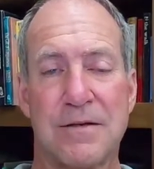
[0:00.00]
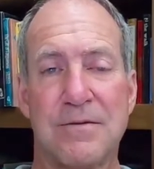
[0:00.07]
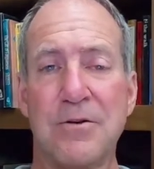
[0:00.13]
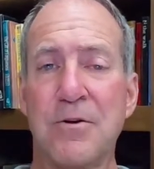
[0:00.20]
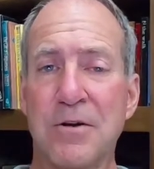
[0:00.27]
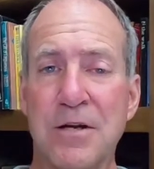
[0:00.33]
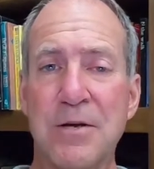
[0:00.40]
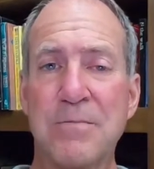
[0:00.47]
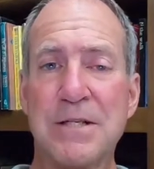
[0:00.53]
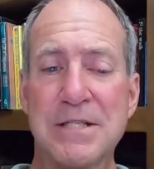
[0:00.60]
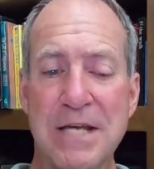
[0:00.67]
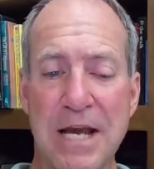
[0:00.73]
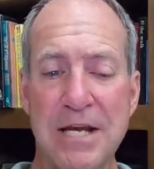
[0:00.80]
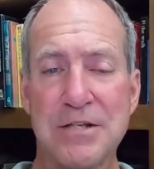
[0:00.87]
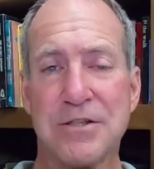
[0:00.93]
There are
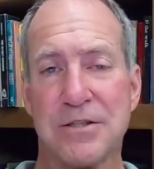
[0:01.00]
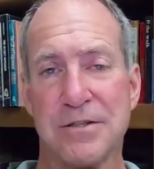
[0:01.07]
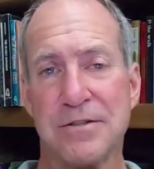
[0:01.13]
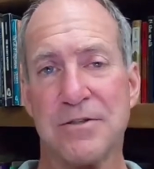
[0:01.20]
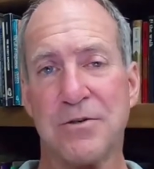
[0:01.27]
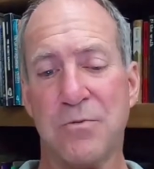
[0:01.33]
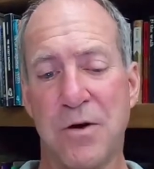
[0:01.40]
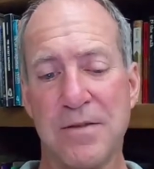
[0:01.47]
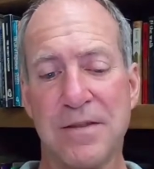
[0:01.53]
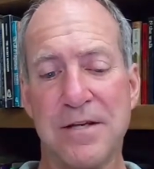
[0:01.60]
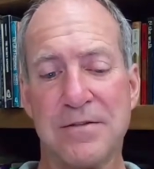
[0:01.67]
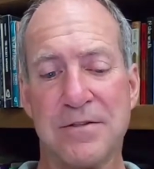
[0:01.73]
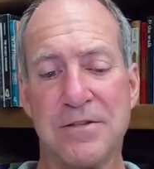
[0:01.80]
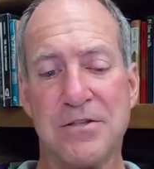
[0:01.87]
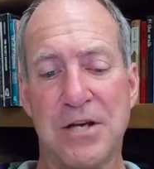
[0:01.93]
limitations to what they
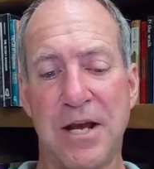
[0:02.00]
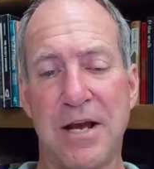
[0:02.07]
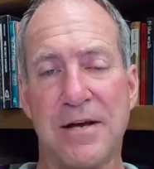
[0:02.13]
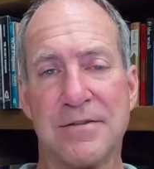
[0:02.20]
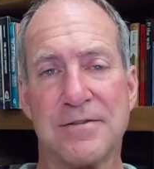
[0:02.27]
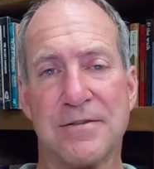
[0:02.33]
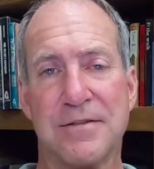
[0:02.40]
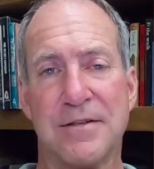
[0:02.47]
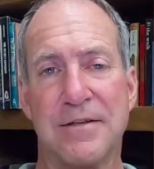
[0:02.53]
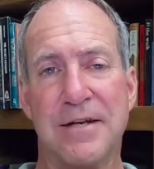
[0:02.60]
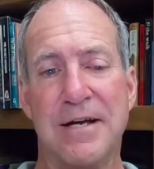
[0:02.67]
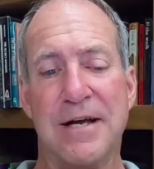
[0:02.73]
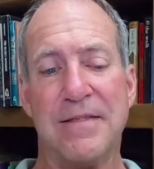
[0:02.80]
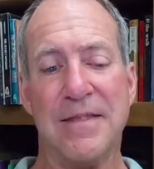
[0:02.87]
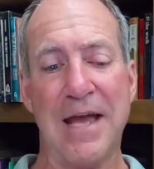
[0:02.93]
suggest.
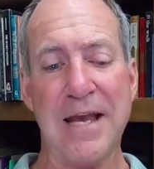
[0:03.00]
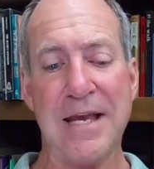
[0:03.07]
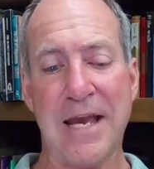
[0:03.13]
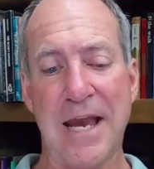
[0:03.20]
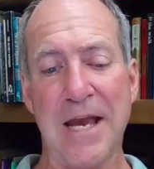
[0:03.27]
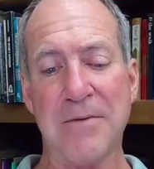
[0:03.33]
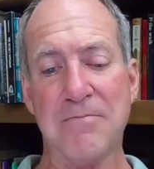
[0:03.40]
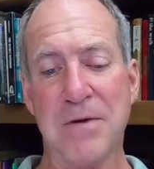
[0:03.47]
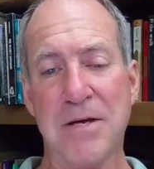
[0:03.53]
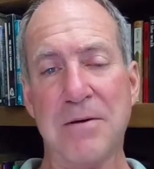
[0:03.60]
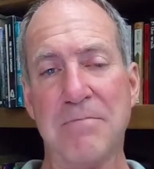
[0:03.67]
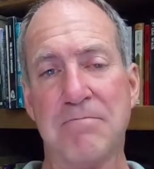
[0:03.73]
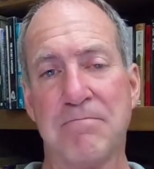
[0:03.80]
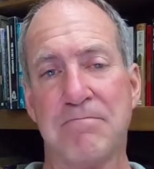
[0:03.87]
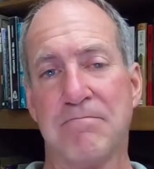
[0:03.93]
They can
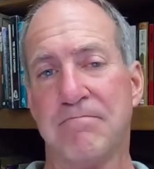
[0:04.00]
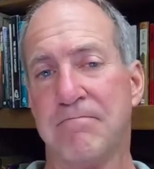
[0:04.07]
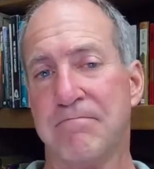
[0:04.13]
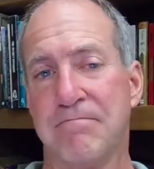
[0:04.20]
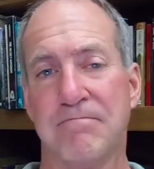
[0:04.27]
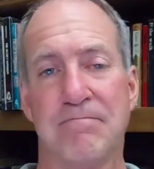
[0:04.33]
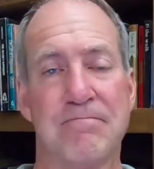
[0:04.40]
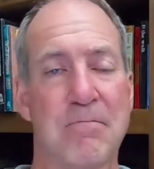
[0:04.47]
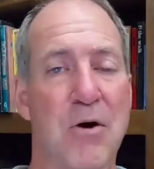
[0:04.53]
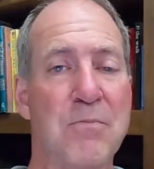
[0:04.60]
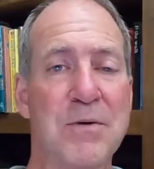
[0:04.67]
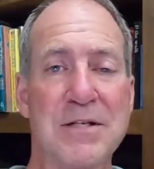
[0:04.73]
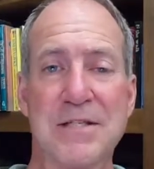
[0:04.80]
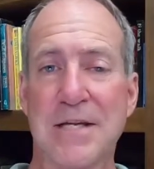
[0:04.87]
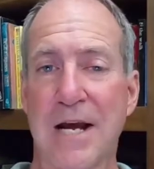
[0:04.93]
be
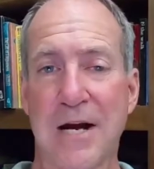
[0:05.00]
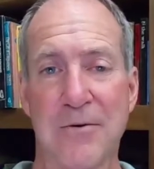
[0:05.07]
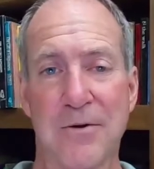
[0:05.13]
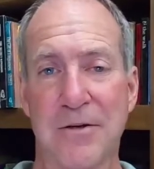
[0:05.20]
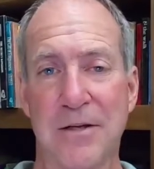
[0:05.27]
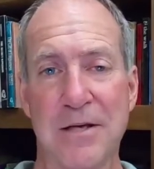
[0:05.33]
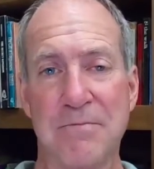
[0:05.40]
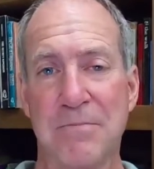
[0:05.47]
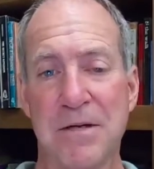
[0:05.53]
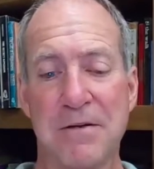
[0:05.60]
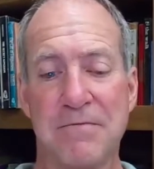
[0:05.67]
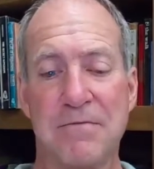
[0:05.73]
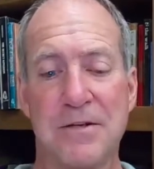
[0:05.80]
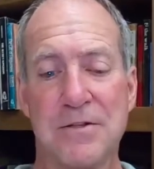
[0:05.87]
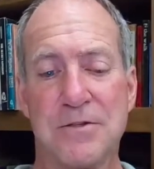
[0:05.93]
momentarily
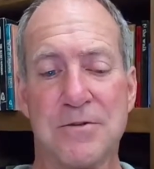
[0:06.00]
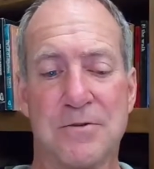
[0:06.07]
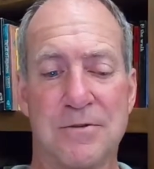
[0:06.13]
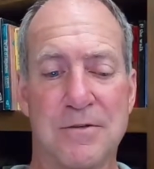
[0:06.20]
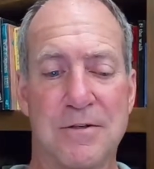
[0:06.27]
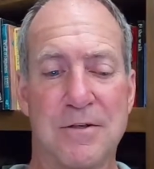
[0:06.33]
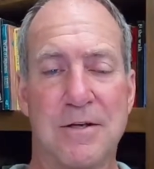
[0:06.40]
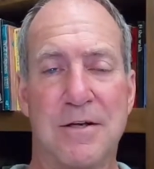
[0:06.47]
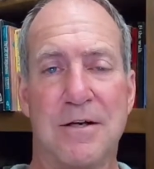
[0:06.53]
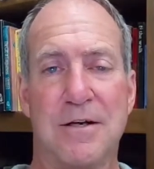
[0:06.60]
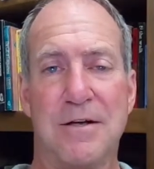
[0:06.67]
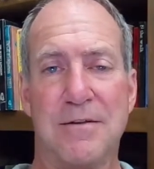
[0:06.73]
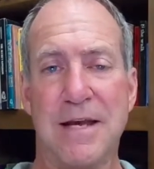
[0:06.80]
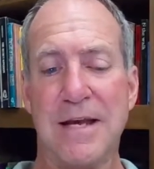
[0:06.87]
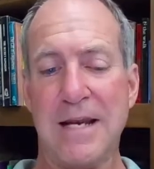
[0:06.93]
beneficial.
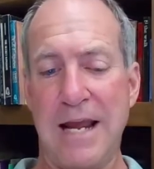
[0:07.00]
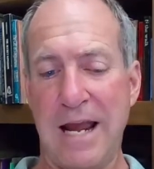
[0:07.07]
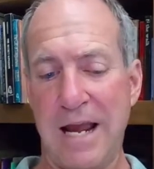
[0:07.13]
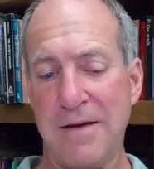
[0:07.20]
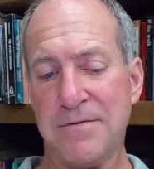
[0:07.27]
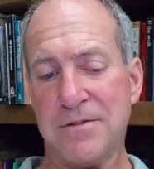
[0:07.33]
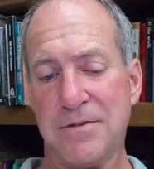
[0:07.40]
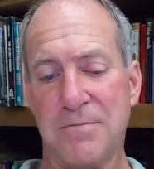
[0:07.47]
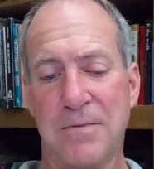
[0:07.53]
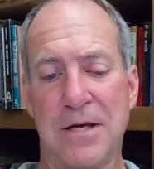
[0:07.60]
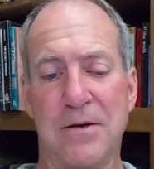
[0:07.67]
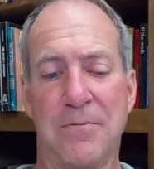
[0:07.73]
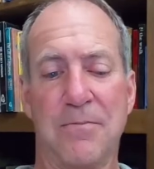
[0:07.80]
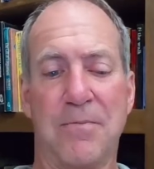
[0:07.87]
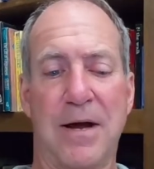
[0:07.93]
They can have some
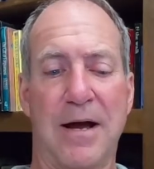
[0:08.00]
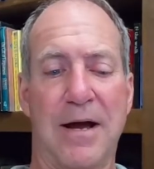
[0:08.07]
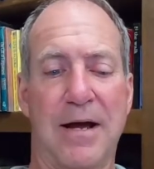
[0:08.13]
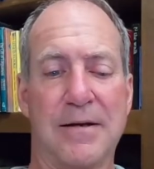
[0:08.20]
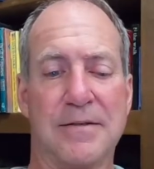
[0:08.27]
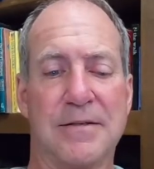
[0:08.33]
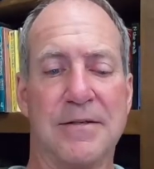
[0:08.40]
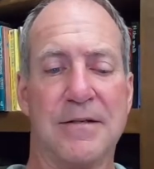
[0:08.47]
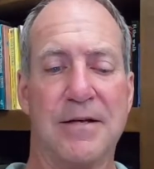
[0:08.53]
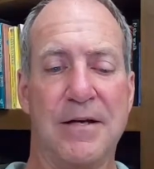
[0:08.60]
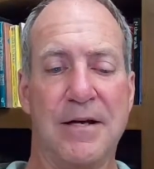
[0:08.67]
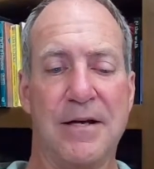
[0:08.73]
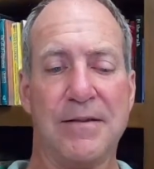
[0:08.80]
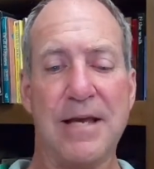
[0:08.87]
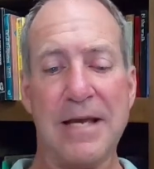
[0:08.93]
impact.
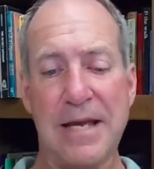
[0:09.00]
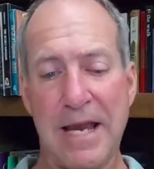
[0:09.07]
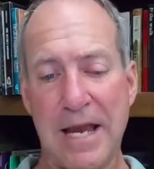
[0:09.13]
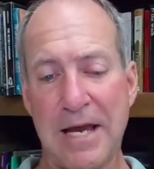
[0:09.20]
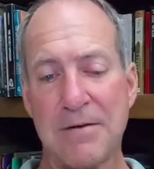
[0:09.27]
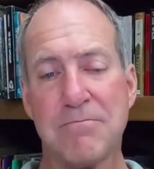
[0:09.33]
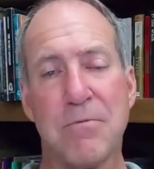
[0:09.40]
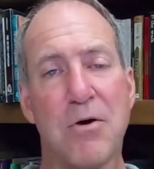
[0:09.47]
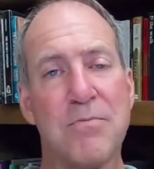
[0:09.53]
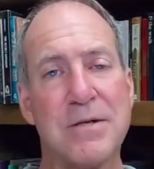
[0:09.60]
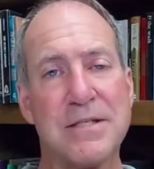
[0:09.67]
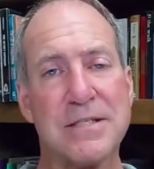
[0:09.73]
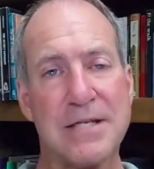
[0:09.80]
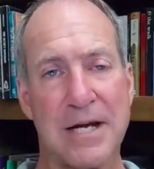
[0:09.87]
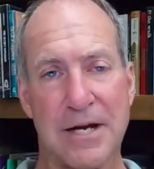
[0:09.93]
They can
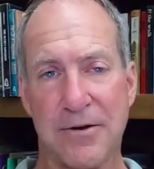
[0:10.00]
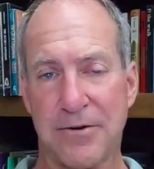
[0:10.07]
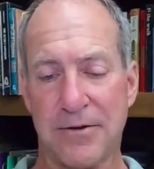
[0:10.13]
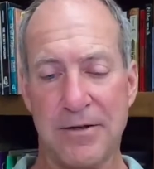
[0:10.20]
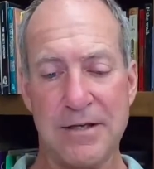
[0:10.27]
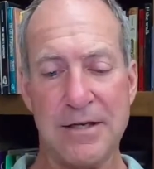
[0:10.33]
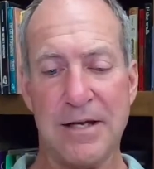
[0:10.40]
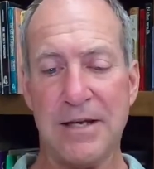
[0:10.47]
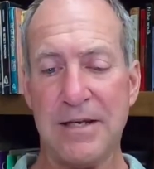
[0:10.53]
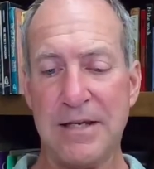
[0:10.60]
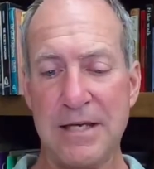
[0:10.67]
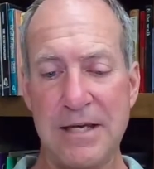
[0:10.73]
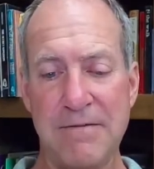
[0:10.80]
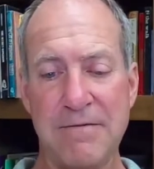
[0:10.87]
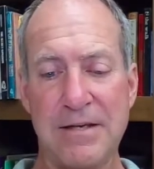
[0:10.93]
momentarily
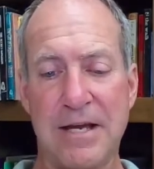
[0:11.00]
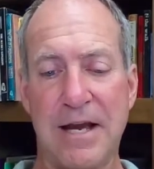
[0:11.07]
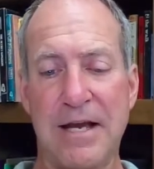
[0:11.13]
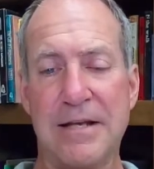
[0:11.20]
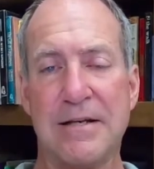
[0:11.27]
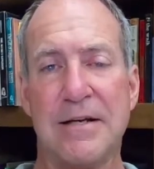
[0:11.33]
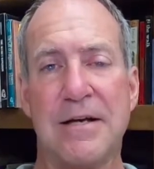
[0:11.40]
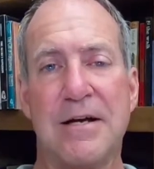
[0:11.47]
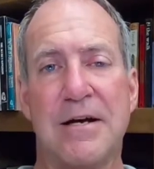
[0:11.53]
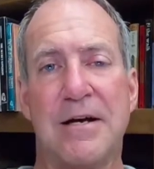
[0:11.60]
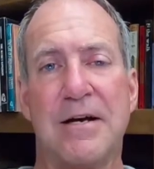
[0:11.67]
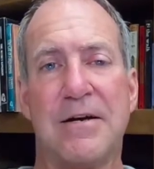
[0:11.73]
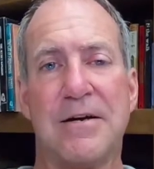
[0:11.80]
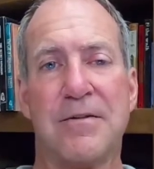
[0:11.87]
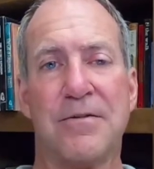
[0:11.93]
alleviate
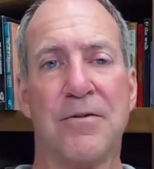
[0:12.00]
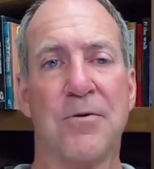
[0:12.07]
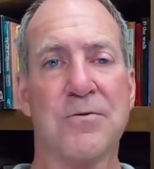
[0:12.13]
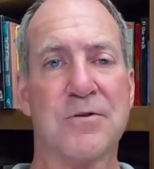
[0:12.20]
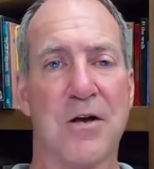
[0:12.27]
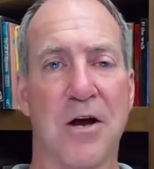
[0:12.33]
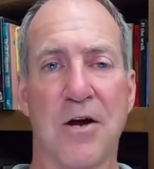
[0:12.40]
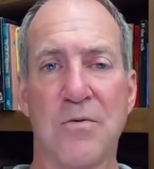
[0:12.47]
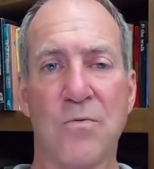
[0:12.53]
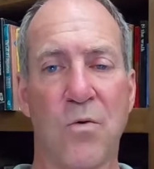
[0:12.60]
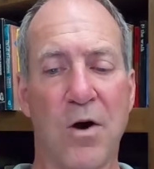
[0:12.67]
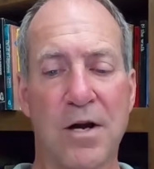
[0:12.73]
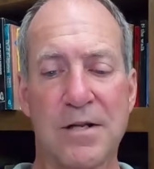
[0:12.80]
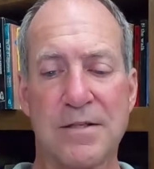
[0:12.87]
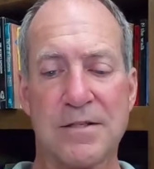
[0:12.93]
those
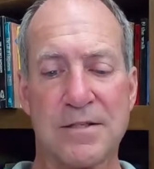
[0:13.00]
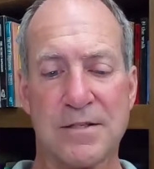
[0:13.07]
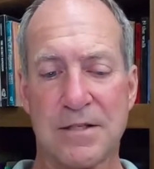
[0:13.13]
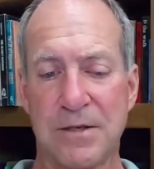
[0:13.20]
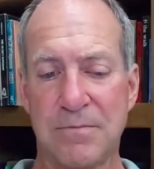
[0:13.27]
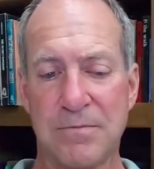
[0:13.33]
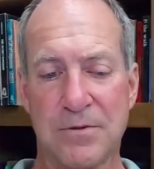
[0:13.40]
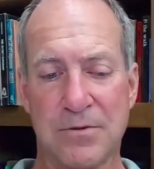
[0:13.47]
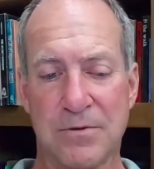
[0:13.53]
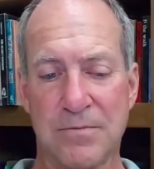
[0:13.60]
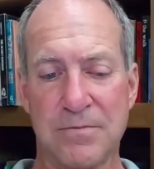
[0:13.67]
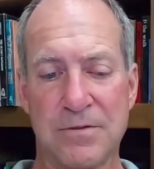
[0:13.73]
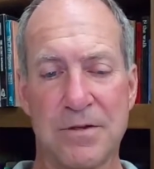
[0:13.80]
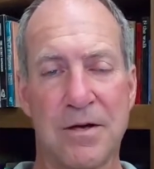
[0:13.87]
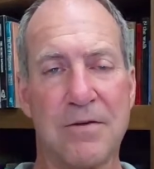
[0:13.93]
unwanted
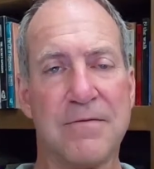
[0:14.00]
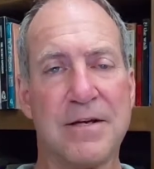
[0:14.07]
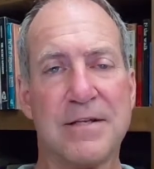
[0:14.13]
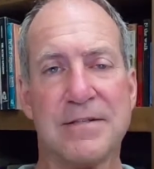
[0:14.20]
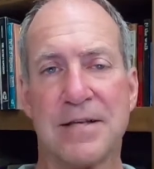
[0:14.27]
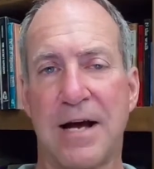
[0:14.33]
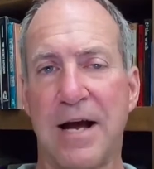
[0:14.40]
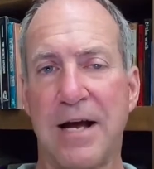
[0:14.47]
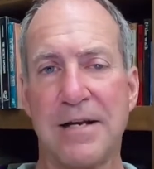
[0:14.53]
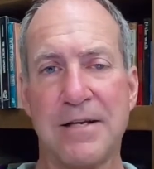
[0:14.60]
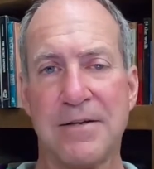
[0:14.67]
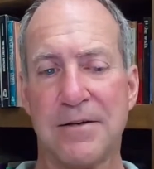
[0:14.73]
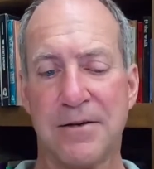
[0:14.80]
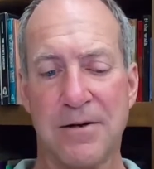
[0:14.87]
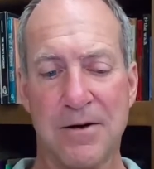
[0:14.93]
symptoms of
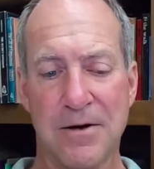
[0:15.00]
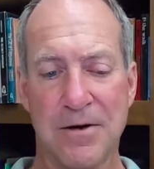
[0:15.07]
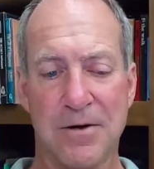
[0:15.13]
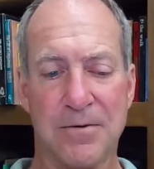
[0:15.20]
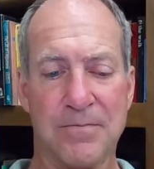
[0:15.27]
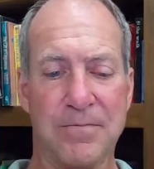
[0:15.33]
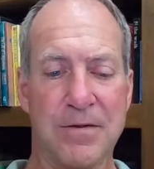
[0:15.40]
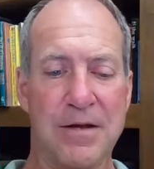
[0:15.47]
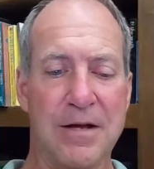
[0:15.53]
anxiety and alarm.